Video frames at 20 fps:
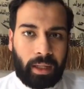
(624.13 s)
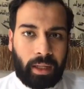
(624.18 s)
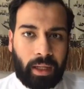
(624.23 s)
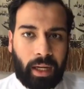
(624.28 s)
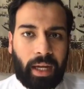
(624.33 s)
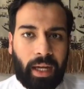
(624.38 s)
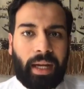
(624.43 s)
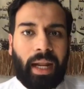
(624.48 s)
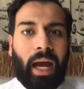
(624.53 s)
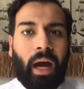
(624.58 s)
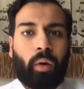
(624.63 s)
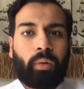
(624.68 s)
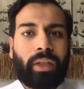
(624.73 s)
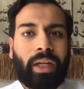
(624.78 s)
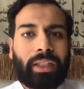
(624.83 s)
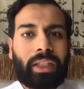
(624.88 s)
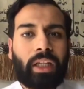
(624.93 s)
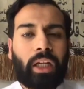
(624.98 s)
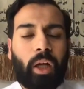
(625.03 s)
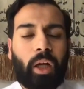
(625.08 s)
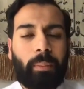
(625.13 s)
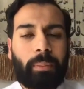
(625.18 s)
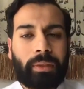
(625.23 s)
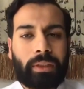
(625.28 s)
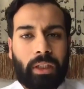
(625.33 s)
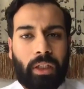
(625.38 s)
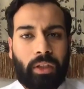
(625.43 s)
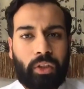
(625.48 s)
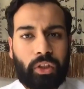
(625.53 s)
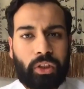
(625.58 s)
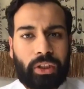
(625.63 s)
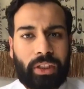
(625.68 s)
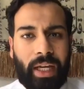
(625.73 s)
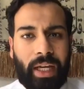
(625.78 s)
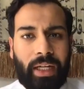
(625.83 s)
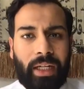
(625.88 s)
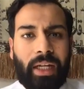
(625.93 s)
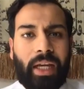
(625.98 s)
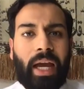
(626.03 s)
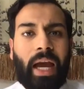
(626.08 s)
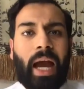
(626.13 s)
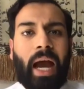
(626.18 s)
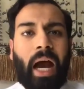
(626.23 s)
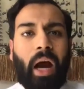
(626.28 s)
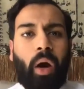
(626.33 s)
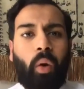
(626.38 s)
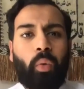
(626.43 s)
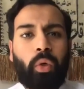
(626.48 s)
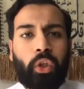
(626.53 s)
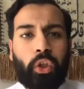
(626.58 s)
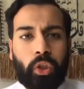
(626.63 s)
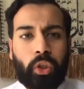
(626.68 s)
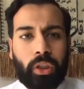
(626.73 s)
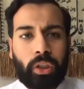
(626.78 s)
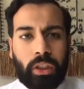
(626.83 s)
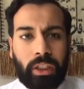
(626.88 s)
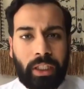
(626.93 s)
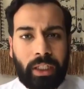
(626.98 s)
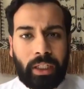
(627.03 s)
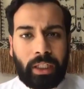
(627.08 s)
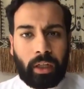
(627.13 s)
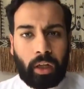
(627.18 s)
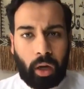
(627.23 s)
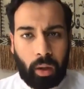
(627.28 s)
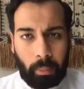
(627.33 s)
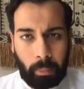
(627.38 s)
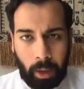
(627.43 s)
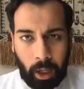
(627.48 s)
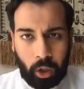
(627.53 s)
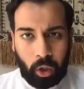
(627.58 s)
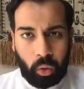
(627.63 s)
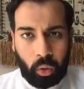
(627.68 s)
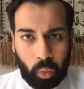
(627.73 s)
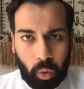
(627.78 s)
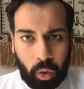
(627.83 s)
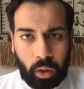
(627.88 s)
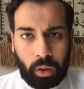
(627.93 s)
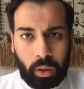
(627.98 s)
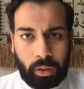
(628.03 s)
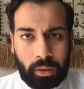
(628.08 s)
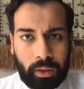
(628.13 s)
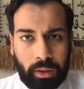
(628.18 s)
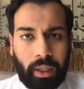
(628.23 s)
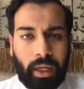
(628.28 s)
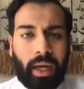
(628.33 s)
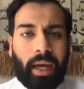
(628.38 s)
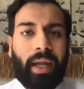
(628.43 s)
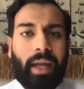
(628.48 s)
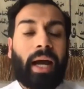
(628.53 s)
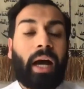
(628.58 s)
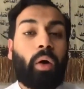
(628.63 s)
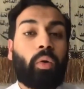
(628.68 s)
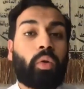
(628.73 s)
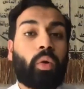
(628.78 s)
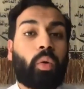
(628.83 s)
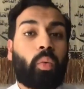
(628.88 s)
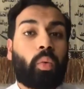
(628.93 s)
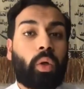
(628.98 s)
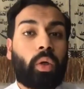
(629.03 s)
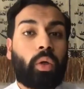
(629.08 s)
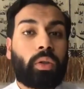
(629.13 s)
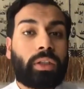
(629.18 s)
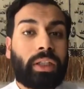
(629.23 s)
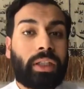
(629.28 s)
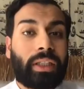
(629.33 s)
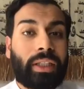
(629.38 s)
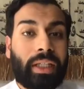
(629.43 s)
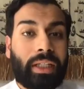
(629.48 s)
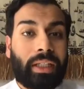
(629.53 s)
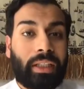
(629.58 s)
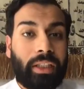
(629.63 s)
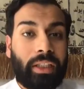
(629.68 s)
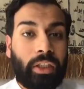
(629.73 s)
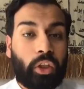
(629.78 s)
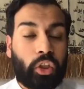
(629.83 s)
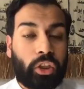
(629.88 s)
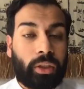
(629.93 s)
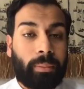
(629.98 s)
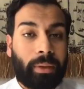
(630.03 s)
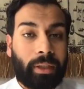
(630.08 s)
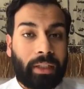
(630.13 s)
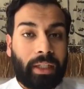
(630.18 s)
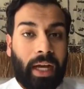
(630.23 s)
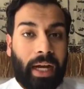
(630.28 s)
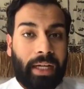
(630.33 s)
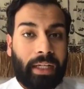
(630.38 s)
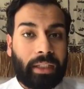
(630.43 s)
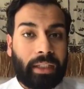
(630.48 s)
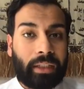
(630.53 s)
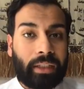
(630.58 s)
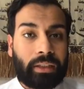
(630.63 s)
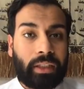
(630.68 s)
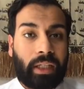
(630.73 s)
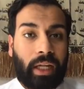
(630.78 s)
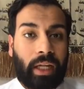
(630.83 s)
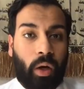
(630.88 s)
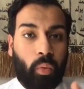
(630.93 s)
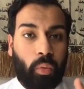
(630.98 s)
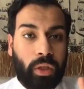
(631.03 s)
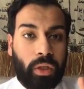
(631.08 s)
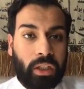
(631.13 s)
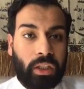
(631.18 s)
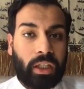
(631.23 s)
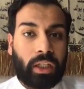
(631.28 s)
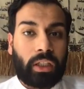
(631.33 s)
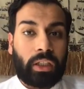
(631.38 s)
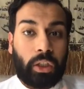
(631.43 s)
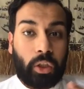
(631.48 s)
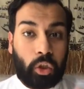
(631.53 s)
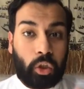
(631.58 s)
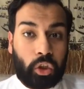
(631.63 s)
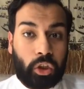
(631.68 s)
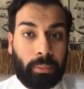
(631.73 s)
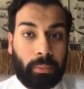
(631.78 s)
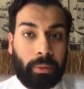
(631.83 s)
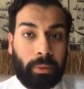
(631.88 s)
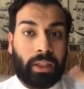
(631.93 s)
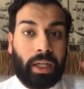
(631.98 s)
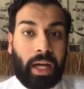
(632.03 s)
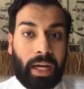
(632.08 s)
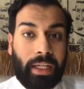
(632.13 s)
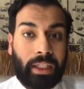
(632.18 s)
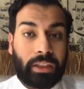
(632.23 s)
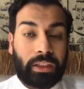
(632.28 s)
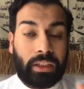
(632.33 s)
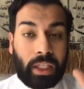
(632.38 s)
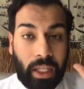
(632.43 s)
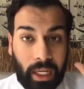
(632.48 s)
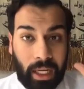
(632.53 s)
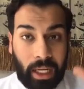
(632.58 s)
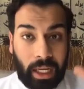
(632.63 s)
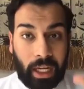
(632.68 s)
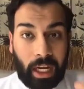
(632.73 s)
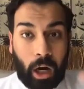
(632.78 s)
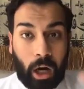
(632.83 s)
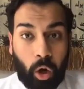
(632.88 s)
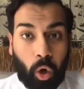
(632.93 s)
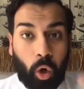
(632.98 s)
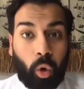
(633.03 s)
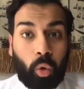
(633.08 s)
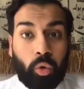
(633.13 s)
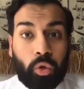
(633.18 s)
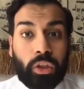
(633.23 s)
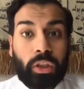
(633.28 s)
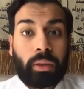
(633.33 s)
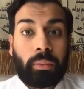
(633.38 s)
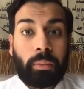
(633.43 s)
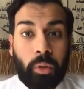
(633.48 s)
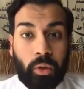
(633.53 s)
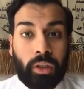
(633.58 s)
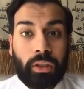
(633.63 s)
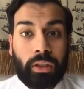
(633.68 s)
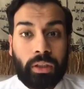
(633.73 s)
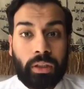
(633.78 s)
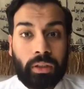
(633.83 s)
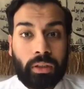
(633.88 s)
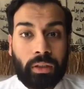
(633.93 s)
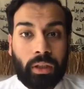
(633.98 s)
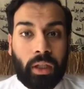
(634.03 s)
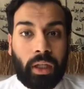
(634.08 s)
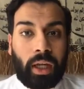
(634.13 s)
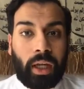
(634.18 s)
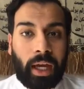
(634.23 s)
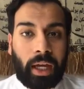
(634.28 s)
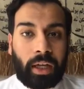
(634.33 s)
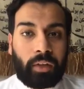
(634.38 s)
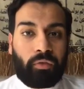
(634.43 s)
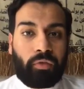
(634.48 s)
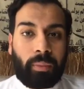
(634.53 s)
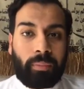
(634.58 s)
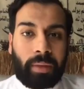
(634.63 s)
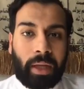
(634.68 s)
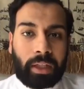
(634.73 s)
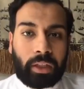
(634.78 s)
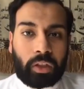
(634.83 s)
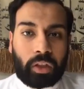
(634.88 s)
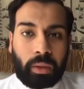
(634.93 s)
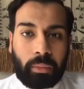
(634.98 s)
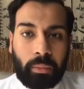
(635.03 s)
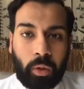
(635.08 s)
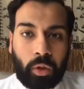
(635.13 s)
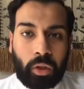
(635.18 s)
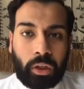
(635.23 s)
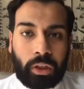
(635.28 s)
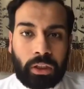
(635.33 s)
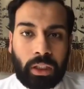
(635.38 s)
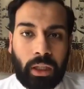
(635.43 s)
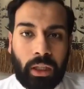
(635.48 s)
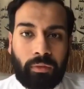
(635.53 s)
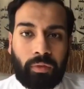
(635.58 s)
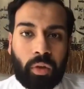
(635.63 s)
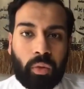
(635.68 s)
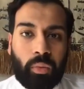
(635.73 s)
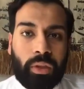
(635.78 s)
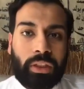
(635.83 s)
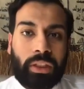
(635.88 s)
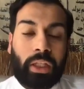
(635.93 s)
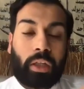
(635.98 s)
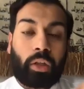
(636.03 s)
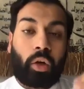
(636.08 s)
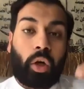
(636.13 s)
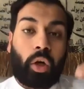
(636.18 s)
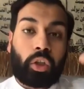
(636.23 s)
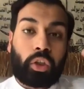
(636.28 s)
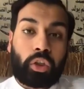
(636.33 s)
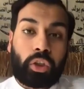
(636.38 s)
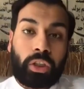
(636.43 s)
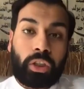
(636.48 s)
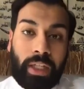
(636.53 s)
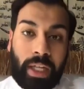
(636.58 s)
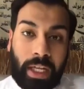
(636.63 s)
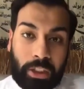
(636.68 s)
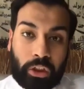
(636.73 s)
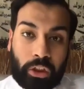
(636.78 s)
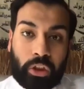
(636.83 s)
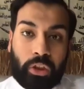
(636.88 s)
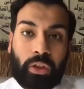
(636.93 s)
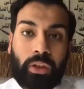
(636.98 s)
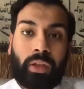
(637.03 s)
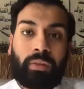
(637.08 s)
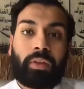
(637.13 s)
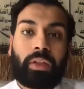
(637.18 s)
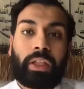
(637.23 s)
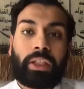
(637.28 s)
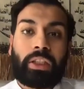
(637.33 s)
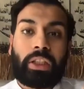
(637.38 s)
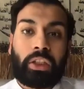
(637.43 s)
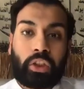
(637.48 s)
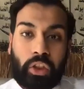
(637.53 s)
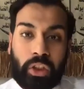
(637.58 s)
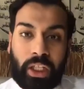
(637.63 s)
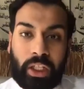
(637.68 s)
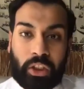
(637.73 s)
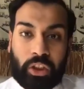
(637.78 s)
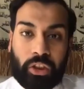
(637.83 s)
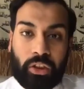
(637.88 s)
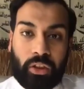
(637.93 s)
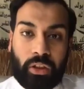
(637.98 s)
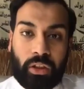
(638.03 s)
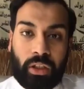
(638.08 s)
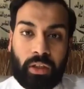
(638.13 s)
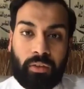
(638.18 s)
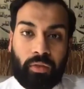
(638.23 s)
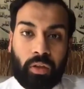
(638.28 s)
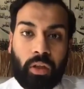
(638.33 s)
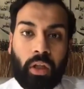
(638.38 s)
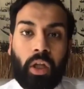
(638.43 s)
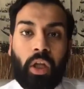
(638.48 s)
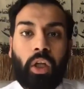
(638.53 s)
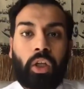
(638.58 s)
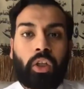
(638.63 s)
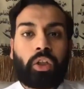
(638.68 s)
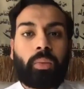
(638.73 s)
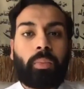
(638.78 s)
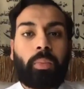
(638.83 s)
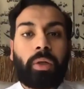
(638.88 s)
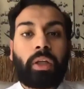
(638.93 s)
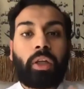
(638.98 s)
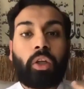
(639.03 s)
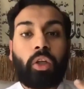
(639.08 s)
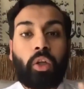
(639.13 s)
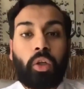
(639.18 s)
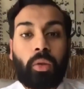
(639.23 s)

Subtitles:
And how that can help us understand how we should lead in our modern world, and how the world can get leadership and guidance, and how we can get leadership and guidance in our own communities. And from that community level, we take it on to the national level and the international level to bring